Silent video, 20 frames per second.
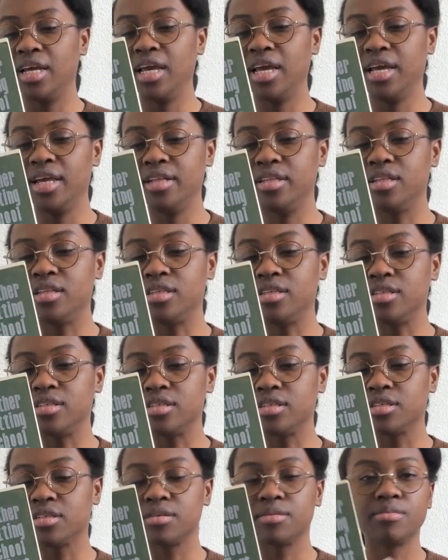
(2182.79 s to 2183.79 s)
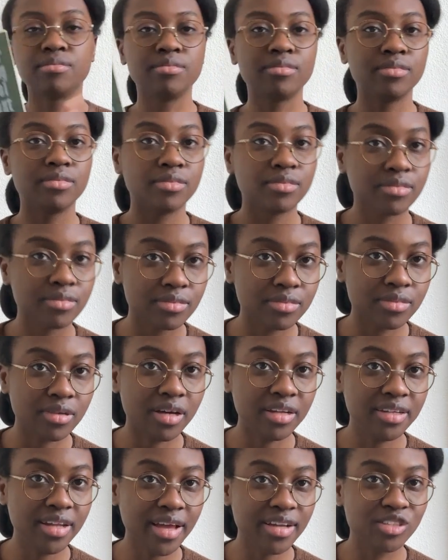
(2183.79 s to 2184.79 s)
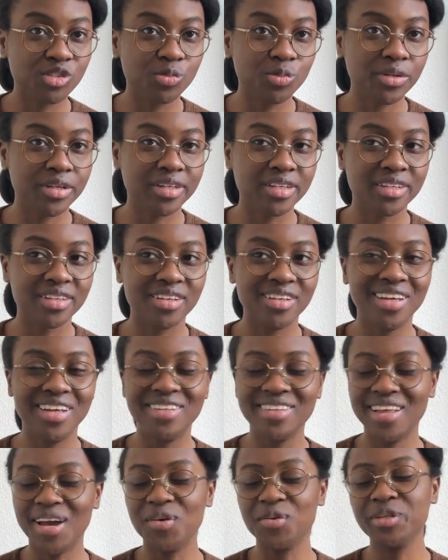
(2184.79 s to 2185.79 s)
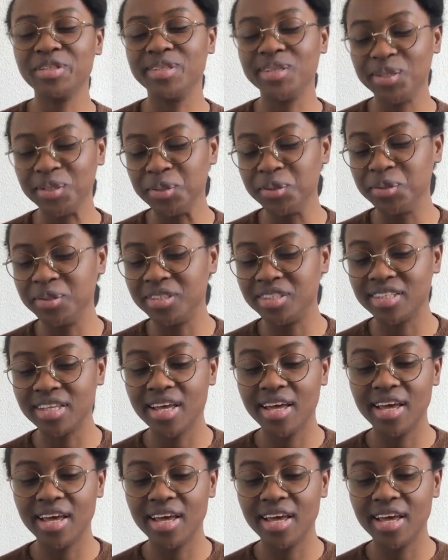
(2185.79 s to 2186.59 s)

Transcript: It's a textbook that was used